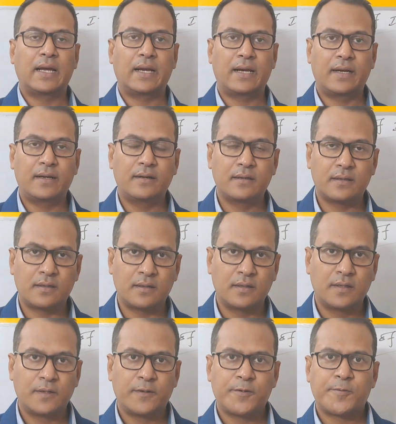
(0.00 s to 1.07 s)
and
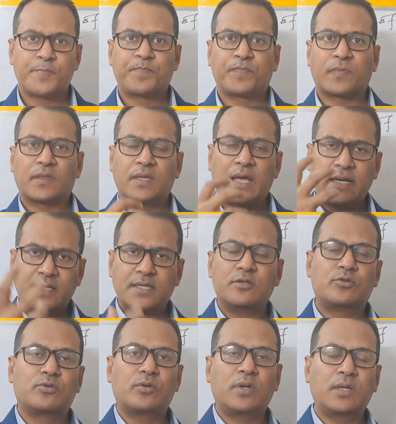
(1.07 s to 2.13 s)
that
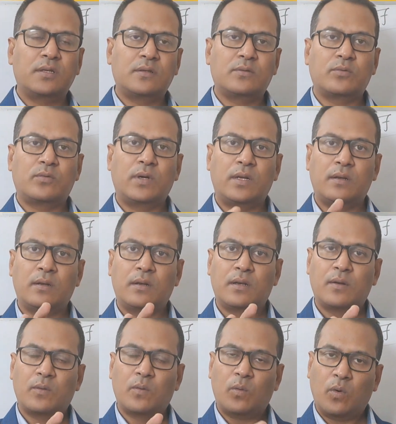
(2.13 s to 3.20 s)
insulin will
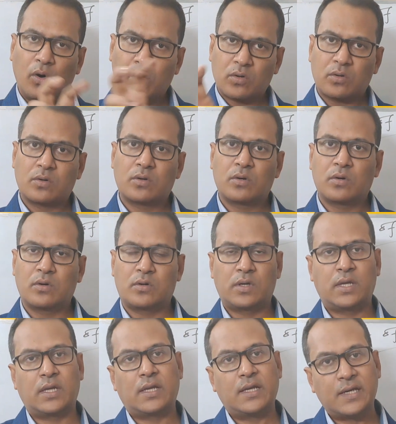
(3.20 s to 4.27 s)
work on
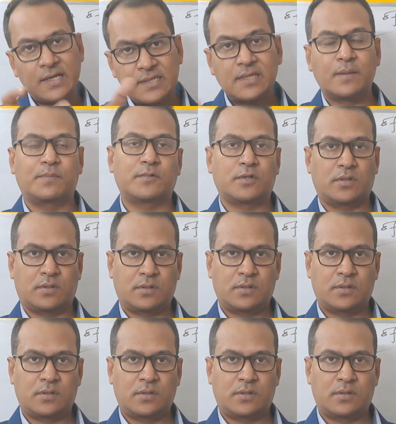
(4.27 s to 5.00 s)
a receptor.